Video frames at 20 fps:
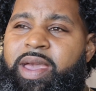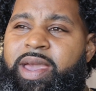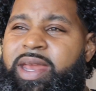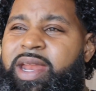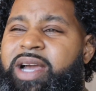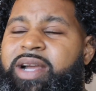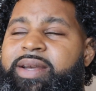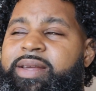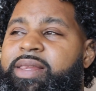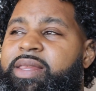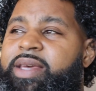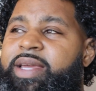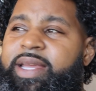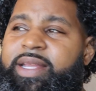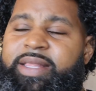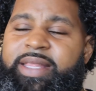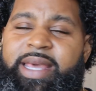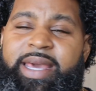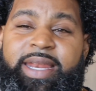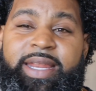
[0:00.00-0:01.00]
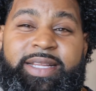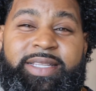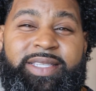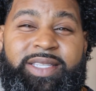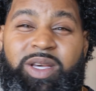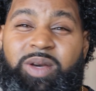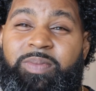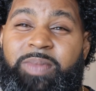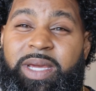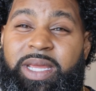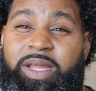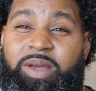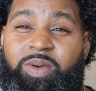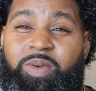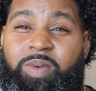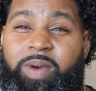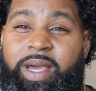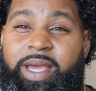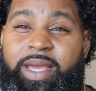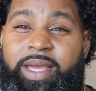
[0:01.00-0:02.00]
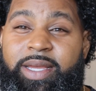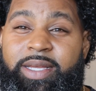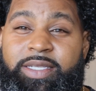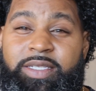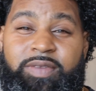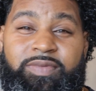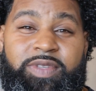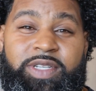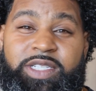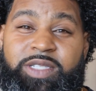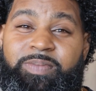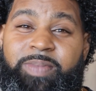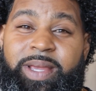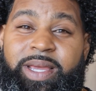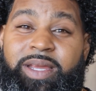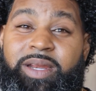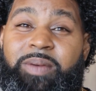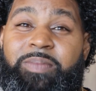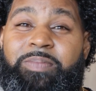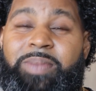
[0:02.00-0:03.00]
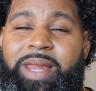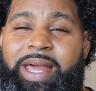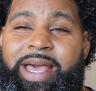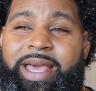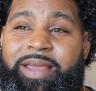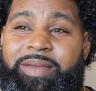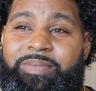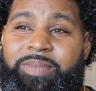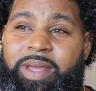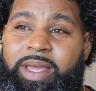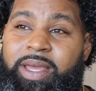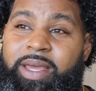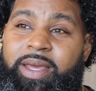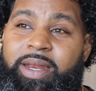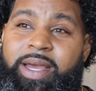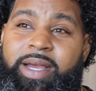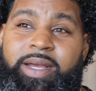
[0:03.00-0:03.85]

And I could look at that in so many ways of just being a Black man.